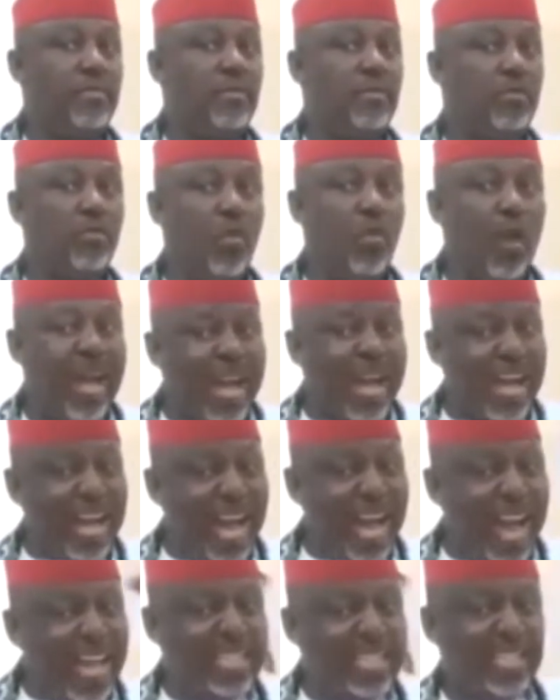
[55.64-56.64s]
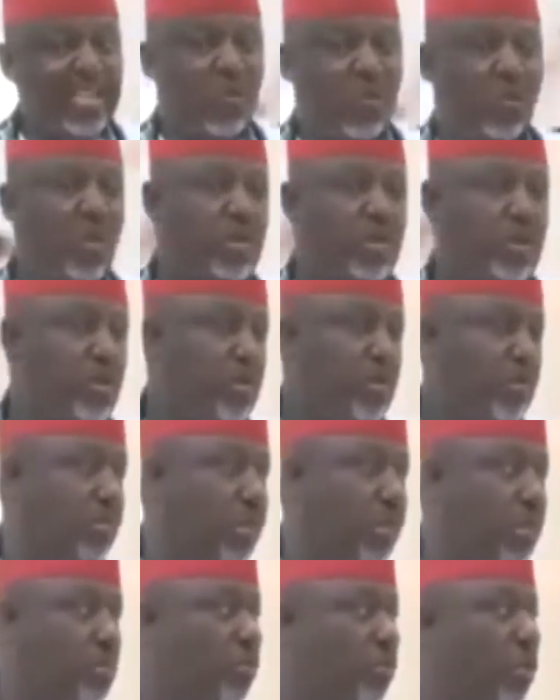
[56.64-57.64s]
to ask the question,
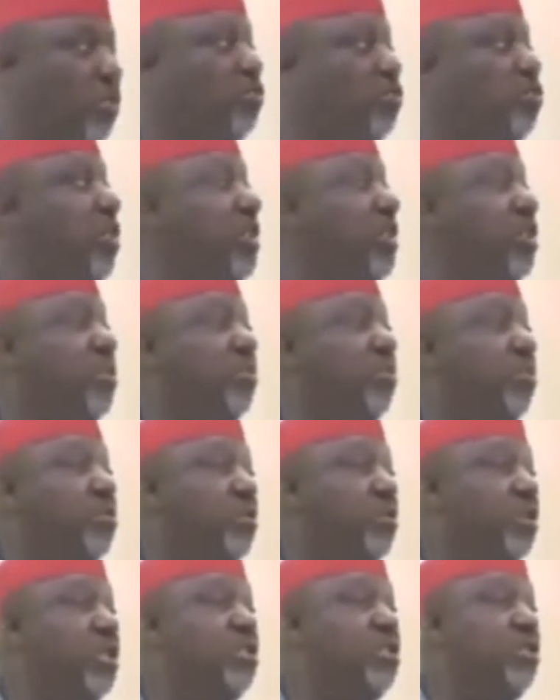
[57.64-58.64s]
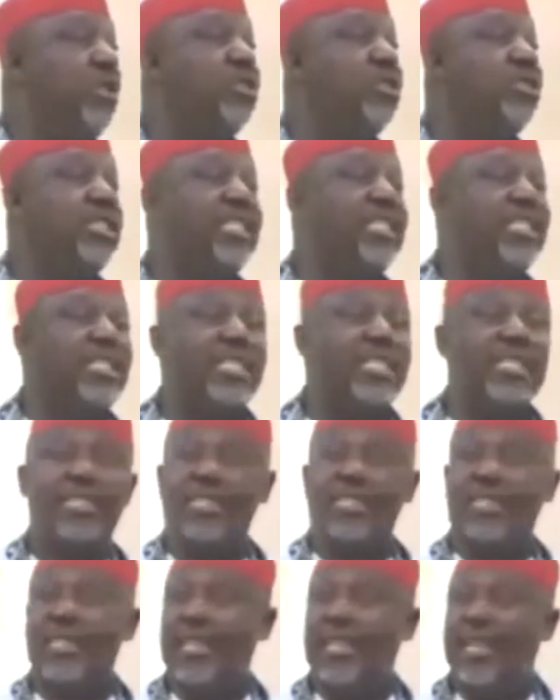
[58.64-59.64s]
but not knowing the procedures in
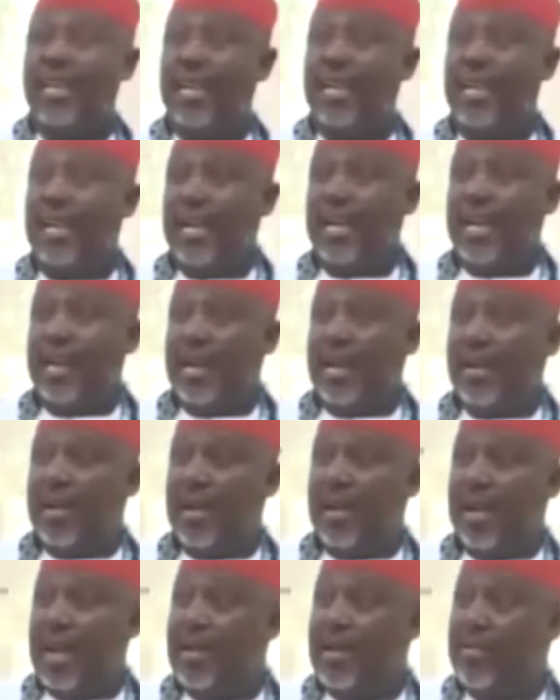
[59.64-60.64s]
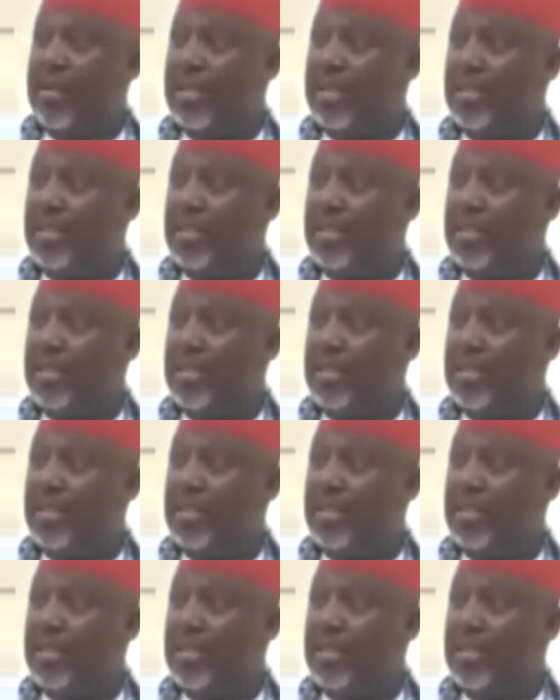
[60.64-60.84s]
this red